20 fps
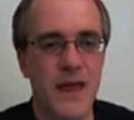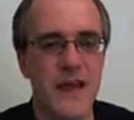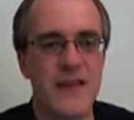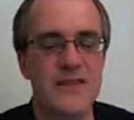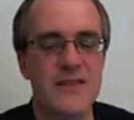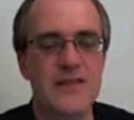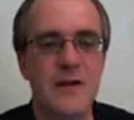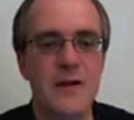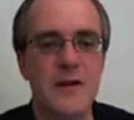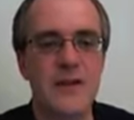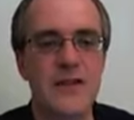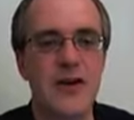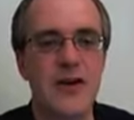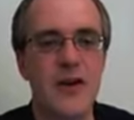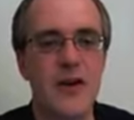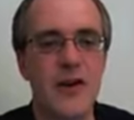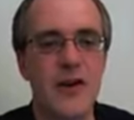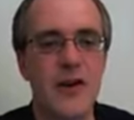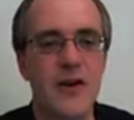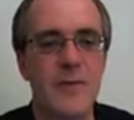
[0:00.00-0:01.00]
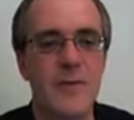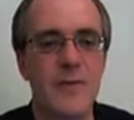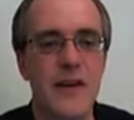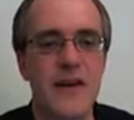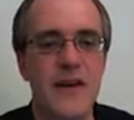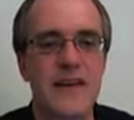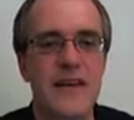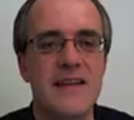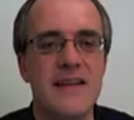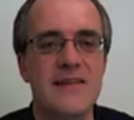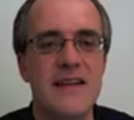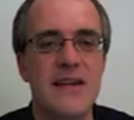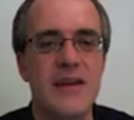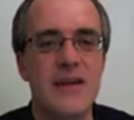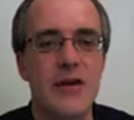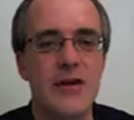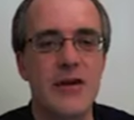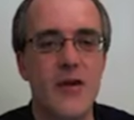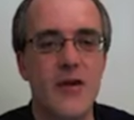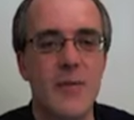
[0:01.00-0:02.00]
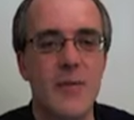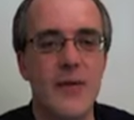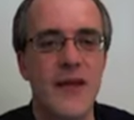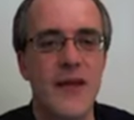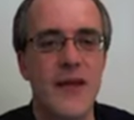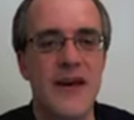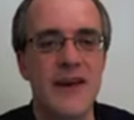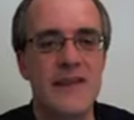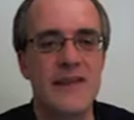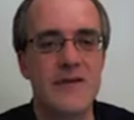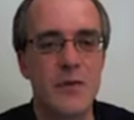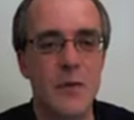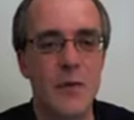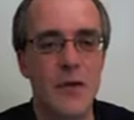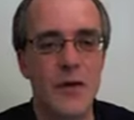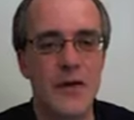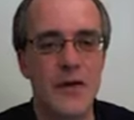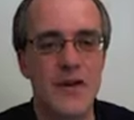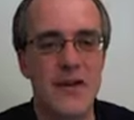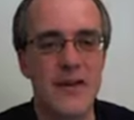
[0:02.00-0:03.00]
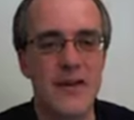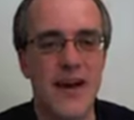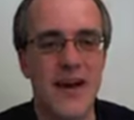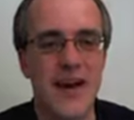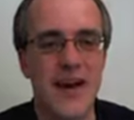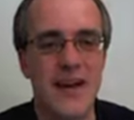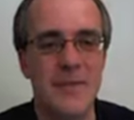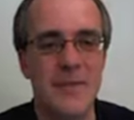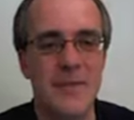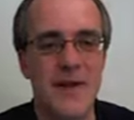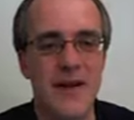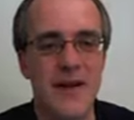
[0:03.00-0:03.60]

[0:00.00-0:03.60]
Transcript: So a term is a normalized word type